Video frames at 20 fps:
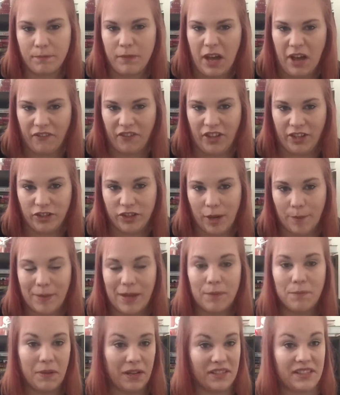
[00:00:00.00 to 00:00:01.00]
online
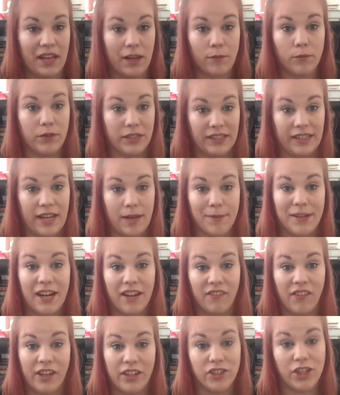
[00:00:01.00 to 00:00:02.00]
shopping, because I really am an
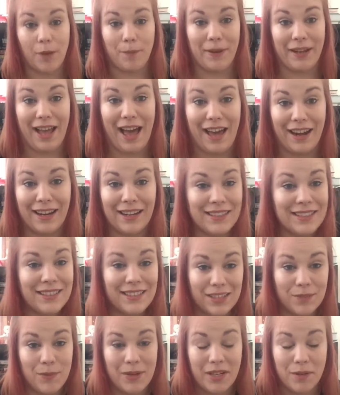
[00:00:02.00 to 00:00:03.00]
online shopping
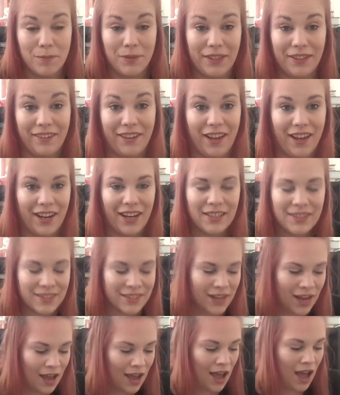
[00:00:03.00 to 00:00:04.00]
addict, to be completely honest.